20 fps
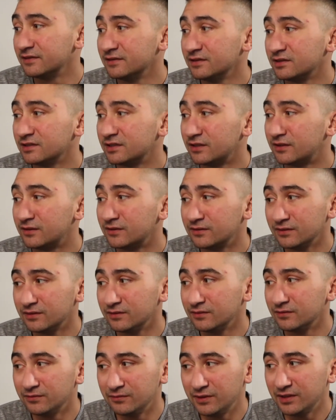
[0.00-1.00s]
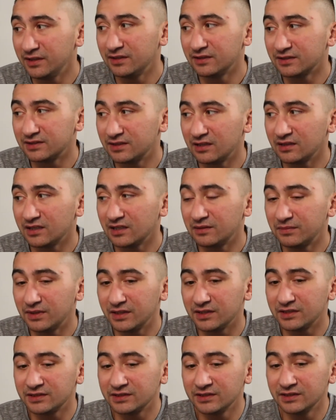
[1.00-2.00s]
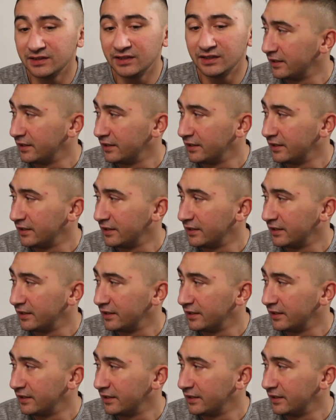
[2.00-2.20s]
So really, there's not that much.